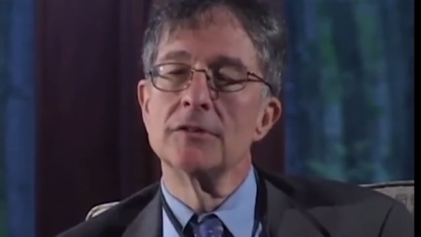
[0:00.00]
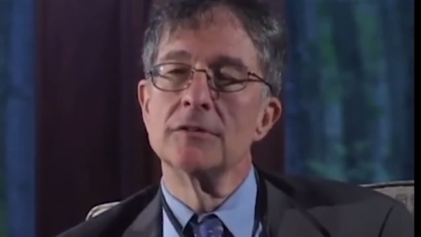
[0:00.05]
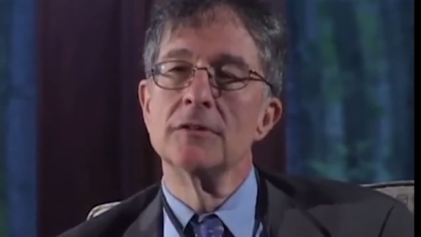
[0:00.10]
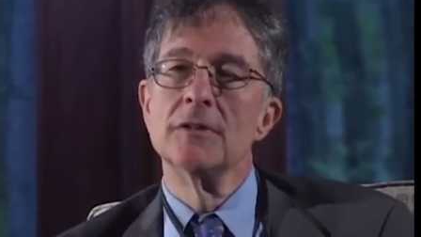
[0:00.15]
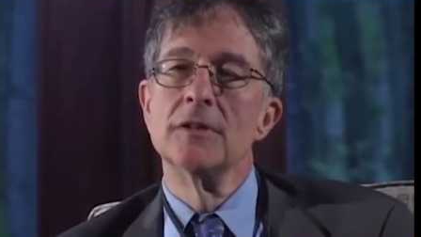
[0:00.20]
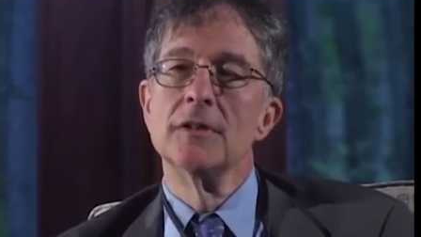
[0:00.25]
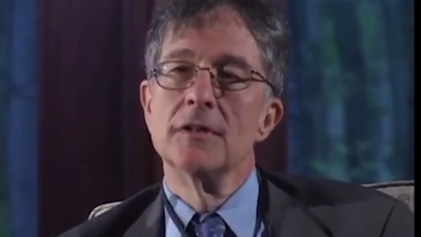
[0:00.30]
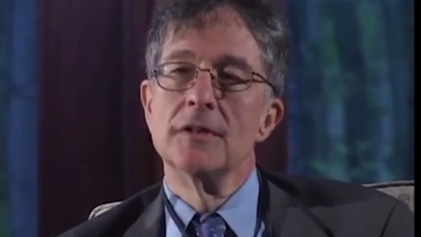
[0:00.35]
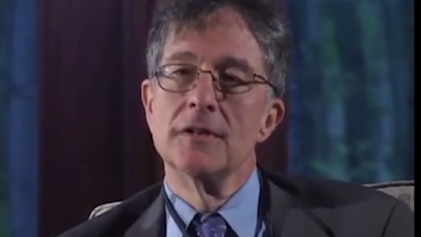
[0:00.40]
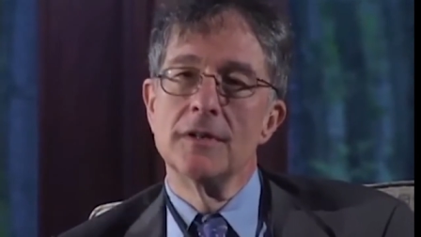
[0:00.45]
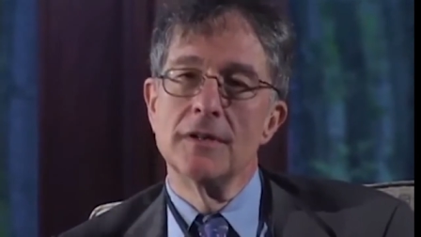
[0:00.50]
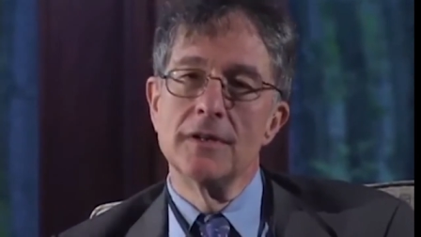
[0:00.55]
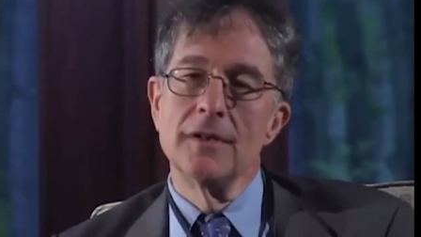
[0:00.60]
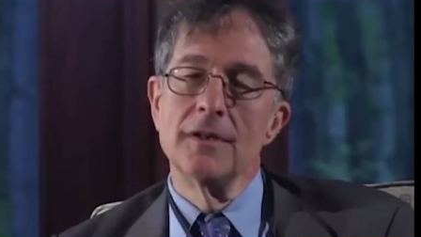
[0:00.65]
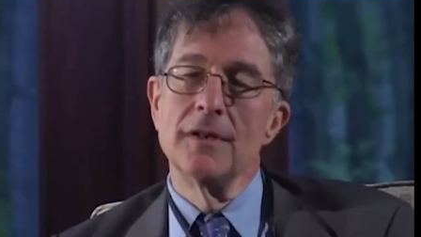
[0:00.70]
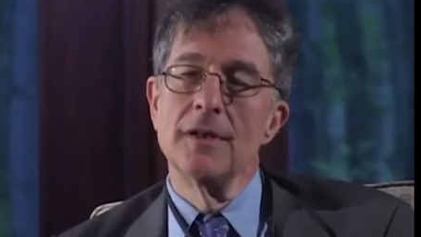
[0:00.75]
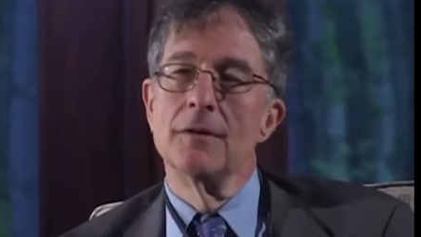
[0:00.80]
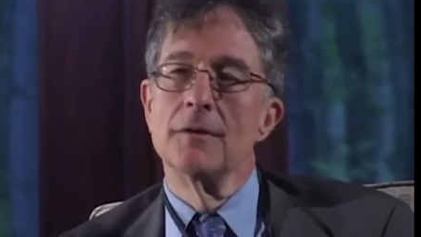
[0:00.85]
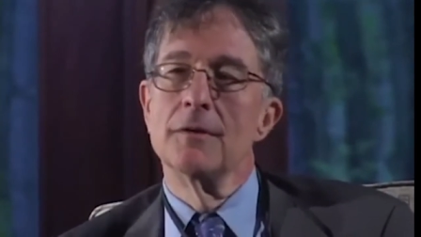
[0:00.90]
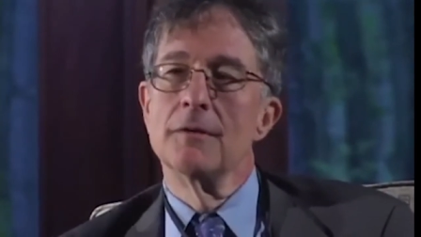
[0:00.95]
to
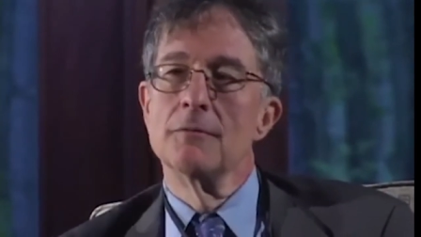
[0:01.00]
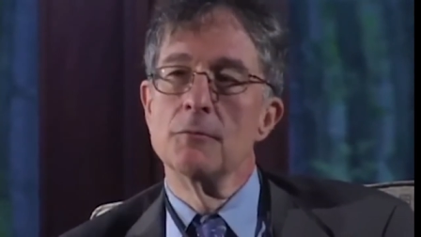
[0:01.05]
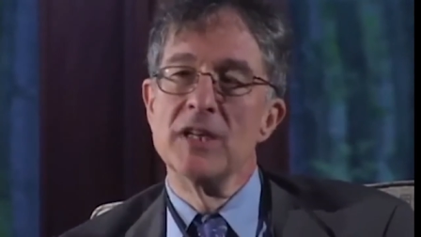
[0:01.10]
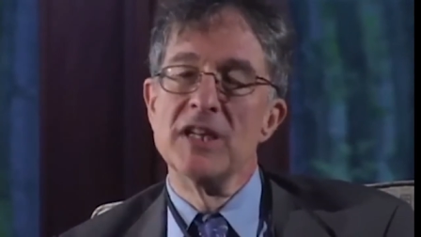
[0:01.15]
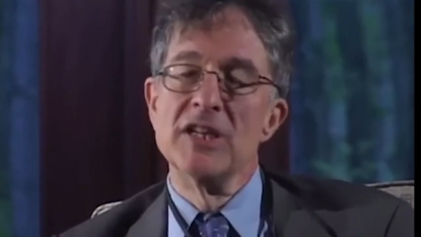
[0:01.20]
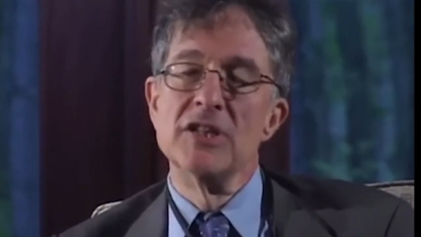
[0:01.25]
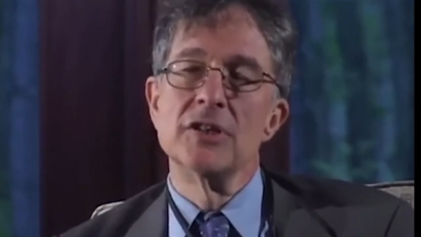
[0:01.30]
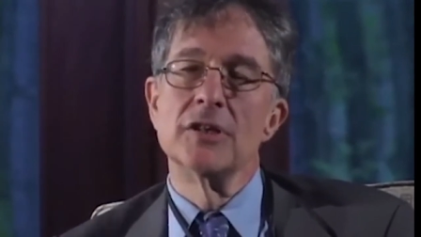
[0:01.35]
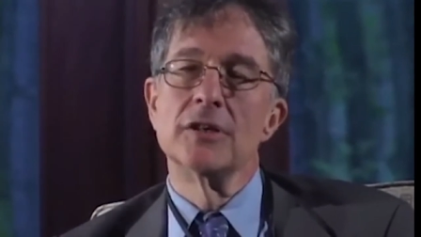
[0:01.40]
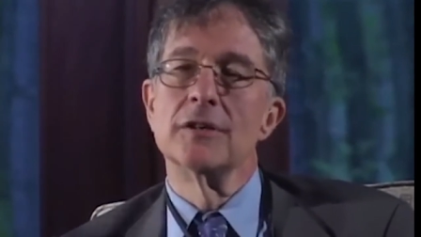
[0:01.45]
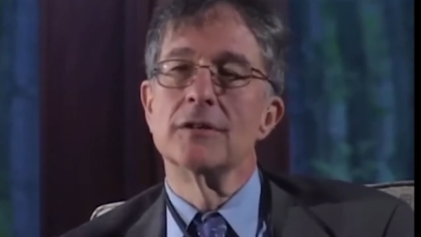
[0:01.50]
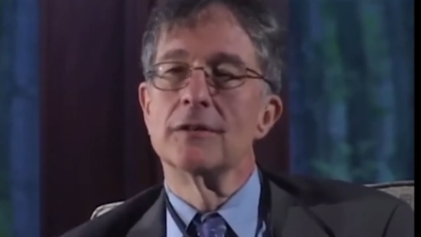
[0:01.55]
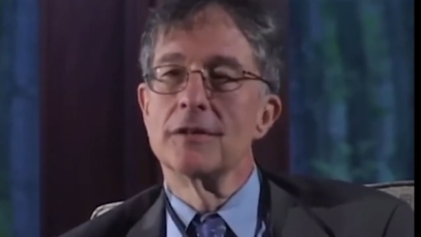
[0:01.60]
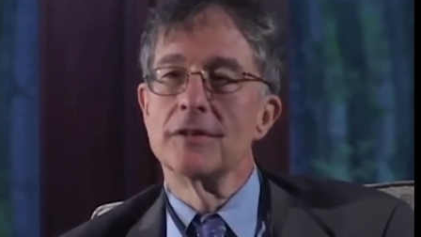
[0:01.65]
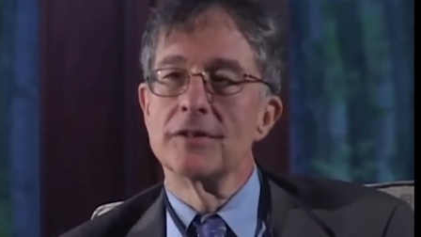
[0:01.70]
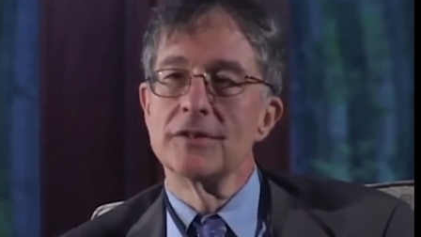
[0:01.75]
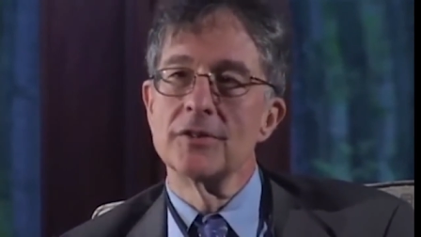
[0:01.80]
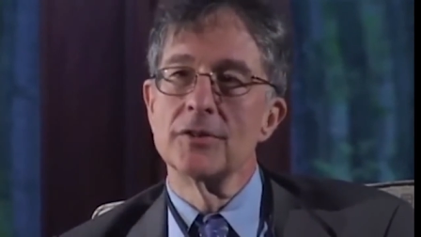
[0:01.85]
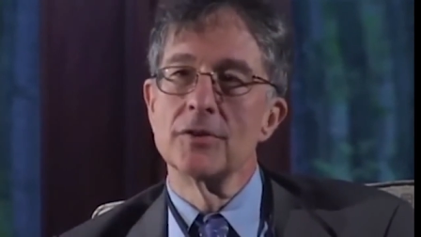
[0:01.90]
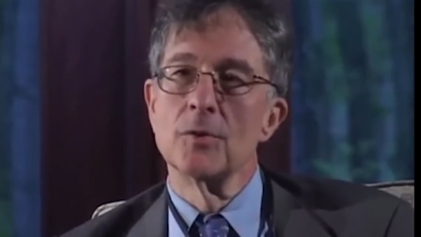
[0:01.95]
a region
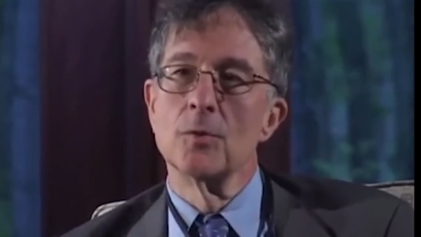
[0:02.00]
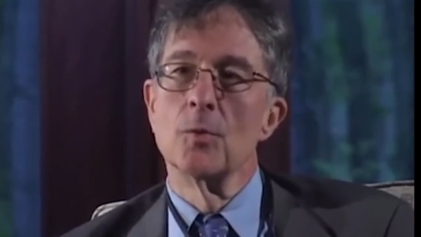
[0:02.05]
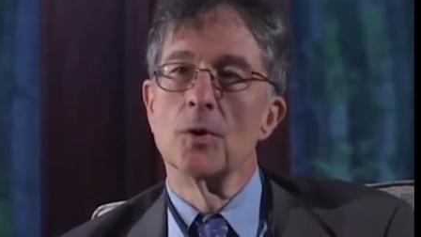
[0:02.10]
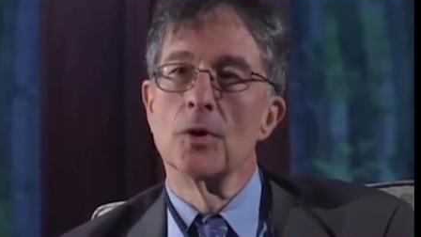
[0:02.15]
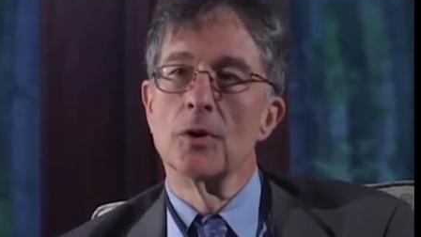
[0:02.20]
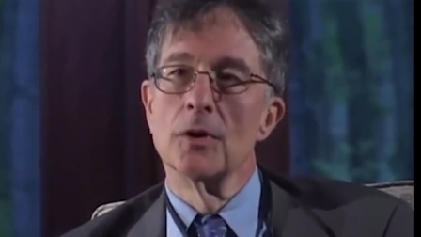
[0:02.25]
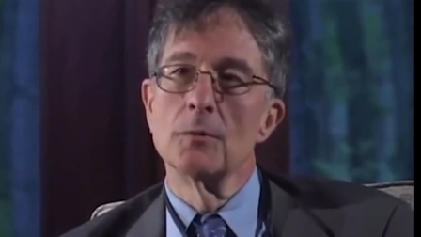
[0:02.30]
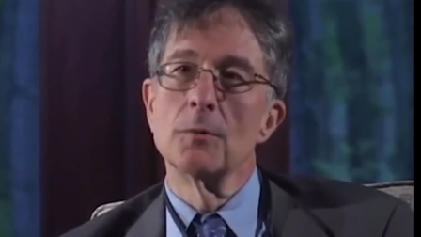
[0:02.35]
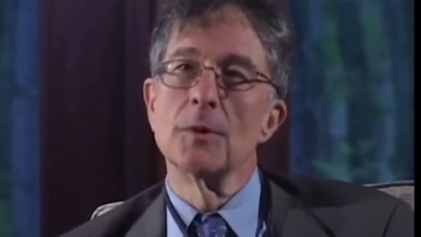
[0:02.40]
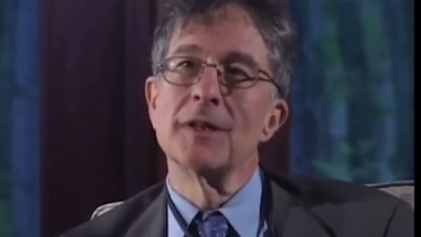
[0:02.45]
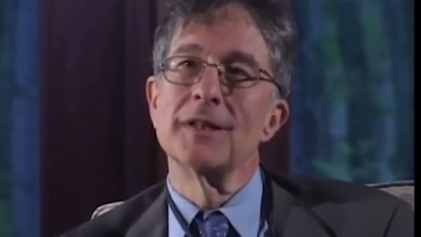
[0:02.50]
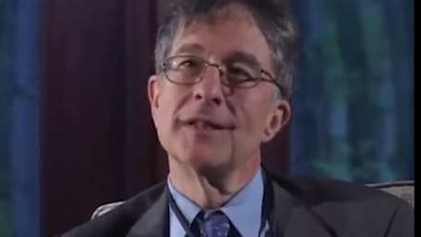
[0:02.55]
or to the world.